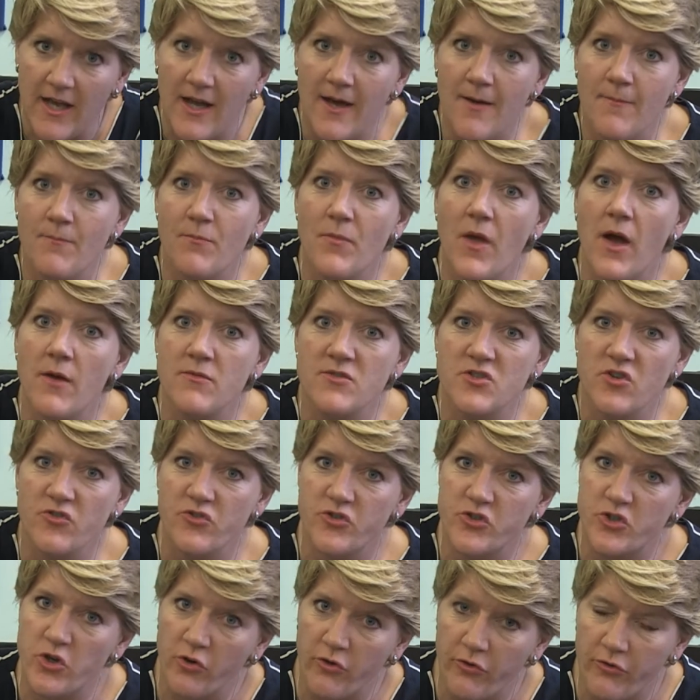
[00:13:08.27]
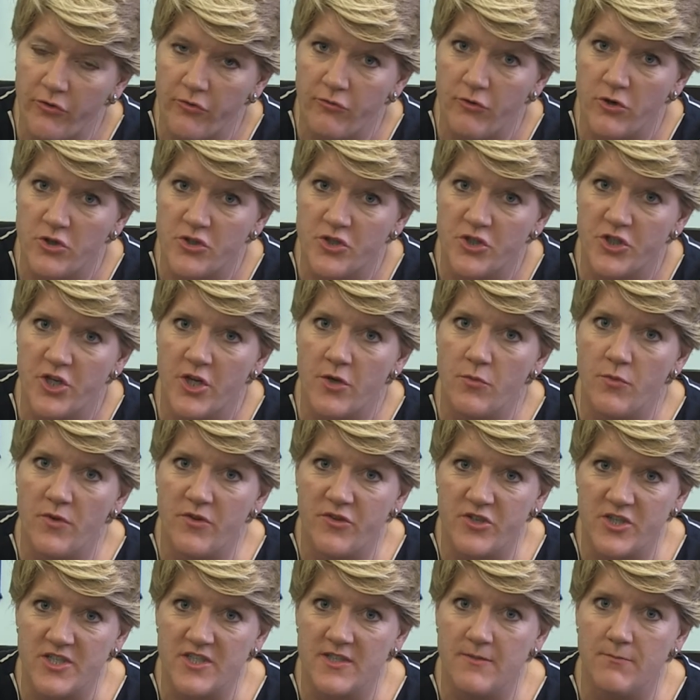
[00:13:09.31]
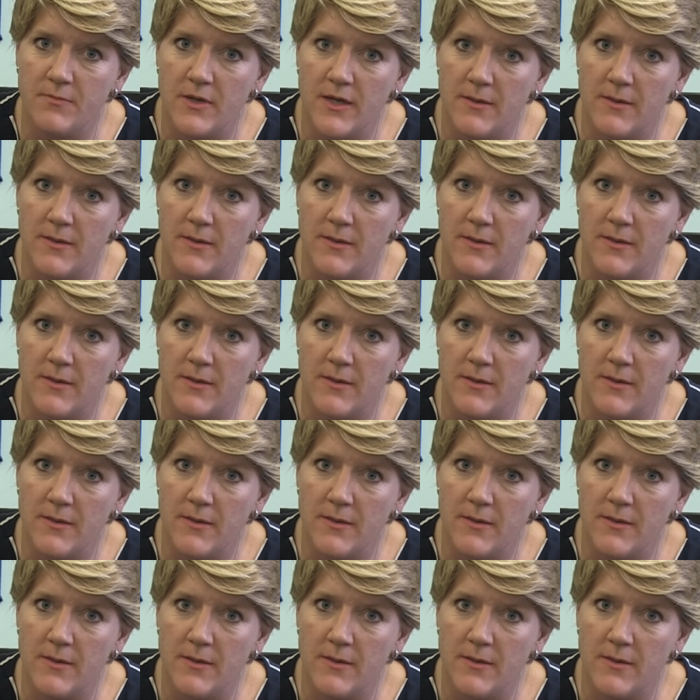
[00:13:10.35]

I was on the Jonathan Ross show with Justin